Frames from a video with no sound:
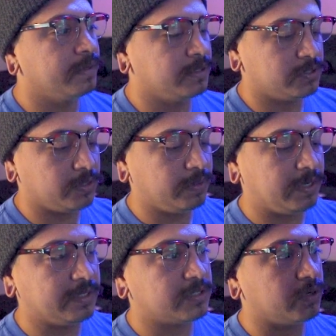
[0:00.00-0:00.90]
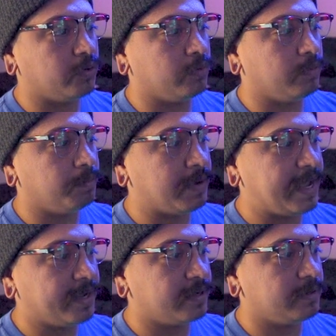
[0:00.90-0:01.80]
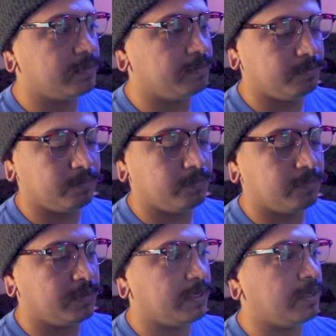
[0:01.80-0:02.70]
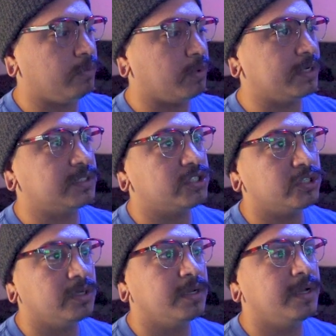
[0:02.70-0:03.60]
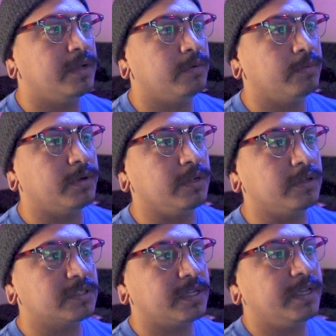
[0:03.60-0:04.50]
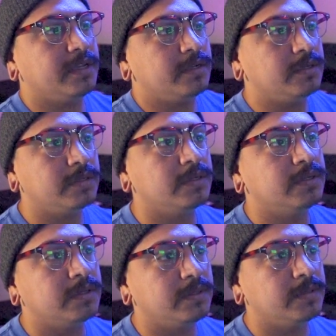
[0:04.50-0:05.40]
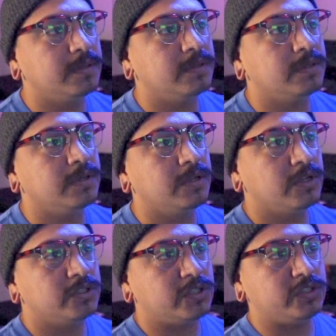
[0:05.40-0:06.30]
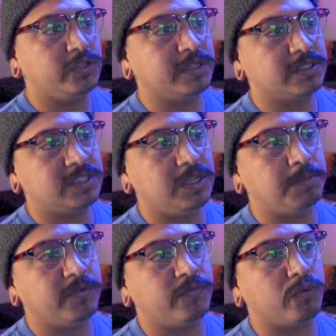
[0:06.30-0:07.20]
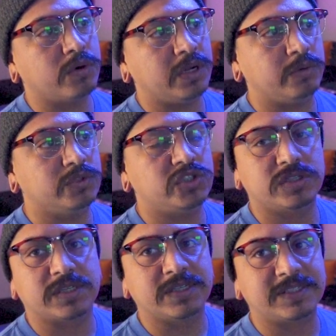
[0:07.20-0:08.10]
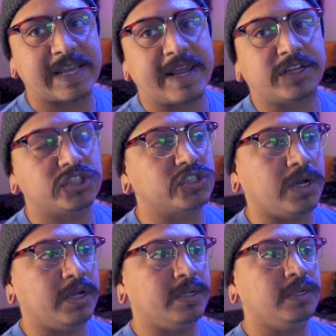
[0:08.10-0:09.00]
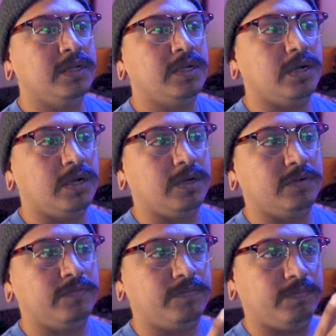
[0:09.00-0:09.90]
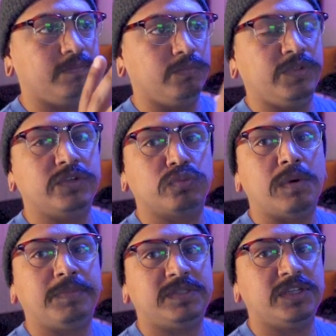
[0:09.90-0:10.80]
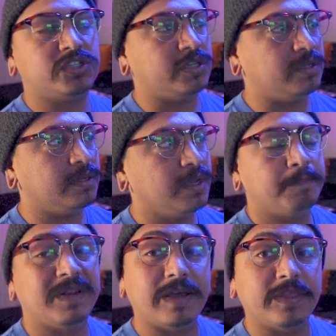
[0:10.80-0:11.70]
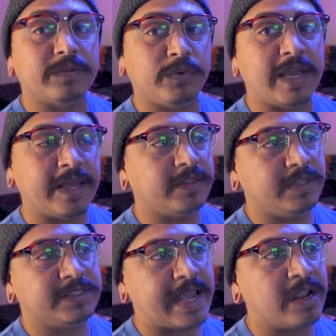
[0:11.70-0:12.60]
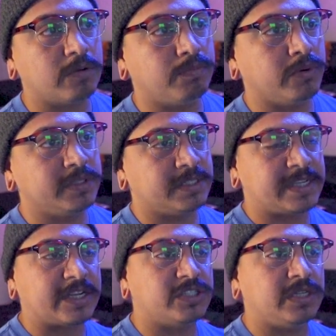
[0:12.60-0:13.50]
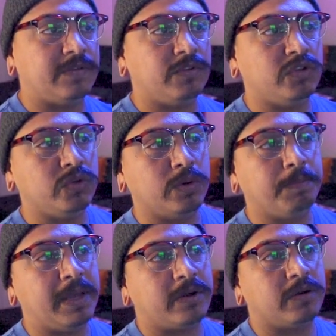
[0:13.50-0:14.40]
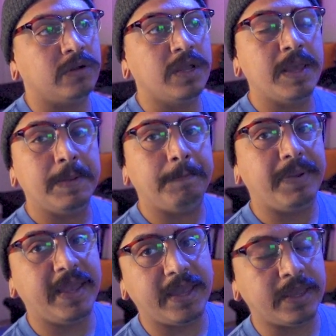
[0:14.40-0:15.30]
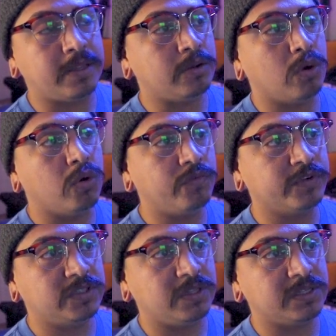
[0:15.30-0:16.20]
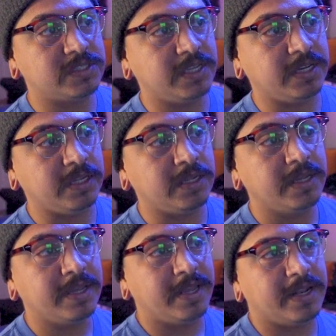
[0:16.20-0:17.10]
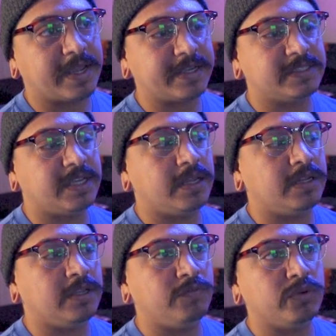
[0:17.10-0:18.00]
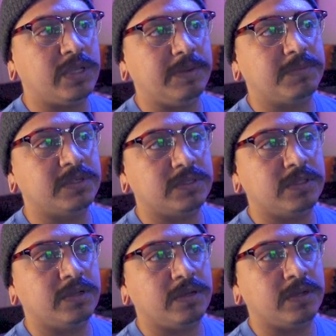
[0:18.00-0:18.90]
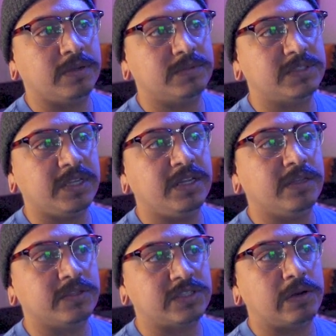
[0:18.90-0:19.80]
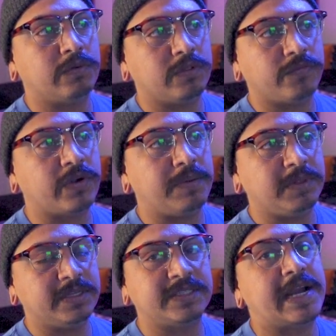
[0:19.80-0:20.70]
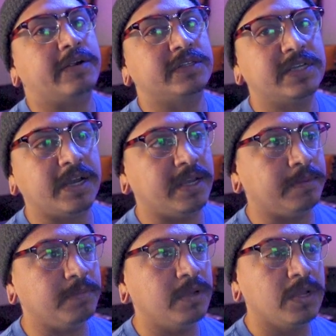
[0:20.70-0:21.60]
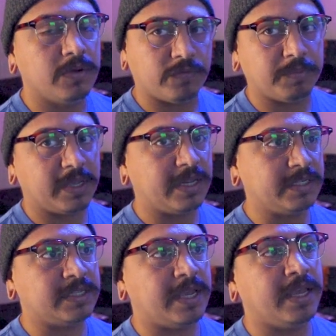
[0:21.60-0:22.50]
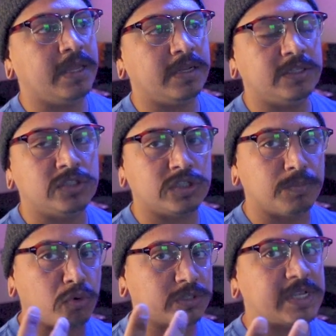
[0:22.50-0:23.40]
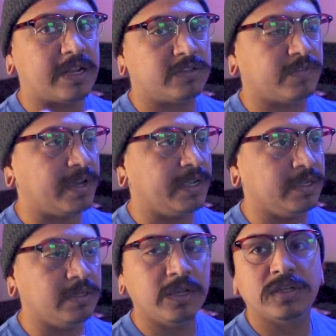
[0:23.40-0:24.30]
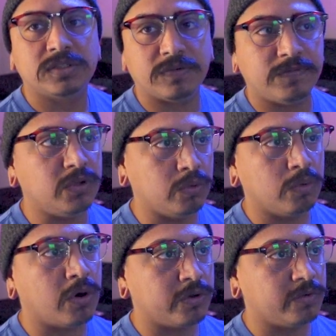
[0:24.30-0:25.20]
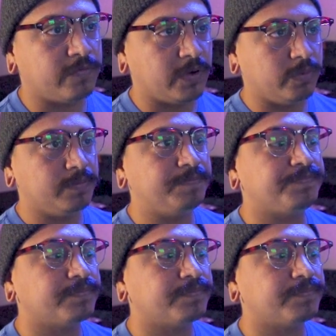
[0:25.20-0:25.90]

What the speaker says: So now let's go back and watch what it looks like. So as you can see, before it was just a static shot of this one position, but now that we added these anchor points, it's actually giving you a better pan over to the city. And like I said, if you keep the city in the center of the frame the entire time from beginning to end, is just more satisfying to view on your phone.